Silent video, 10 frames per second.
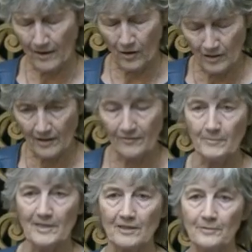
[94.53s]
all
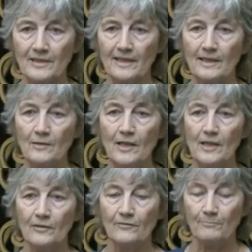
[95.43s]
governments up to now,
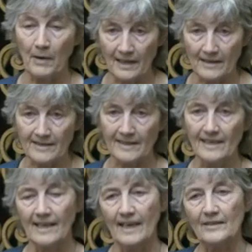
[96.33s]
their policy,
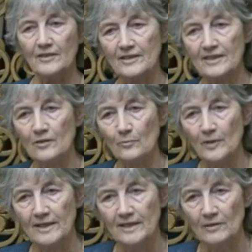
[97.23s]
and they said
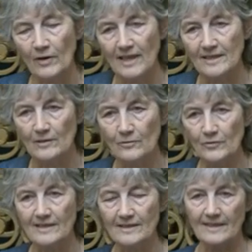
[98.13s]
we need a radical
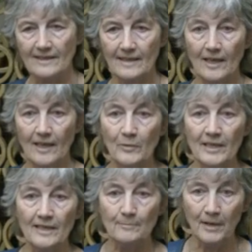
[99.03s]
reset and we
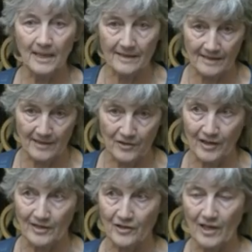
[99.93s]
need a policy
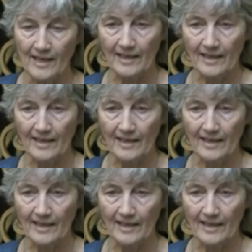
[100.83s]
change.